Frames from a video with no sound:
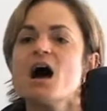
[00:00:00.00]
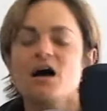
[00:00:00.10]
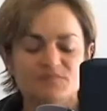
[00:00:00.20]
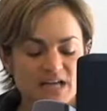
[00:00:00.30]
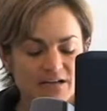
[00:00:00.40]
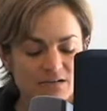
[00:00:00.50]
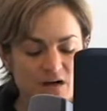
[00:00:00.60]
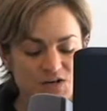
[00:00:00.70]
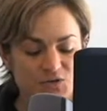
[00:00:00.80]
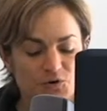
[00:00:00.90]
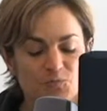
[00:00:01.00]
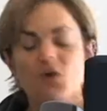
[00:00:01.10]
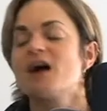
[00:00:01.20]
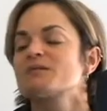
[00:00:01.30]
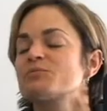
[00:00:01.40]
of technological
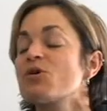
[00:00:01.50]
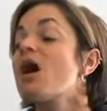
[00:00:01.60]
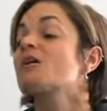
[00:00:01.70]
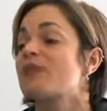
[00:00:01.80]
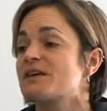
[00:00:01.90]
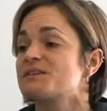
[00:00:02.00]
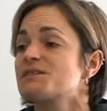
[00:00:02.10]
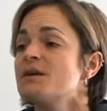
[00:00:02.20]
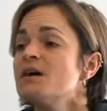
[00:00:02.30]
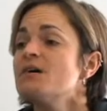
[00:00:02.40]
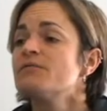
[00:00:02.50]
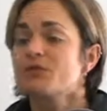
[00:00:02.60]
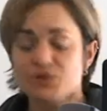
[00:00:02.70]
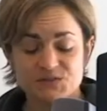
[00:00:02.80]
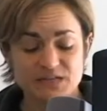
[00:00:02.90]
pro progress for
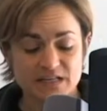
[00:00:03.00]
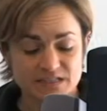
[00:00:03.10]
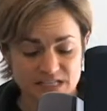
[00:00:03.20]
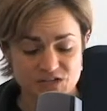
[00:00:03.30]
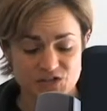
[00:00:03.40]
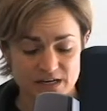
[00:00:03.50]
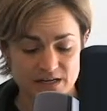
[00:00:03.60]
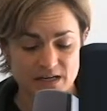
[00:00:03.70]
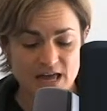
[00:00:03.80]
nursing and teaching.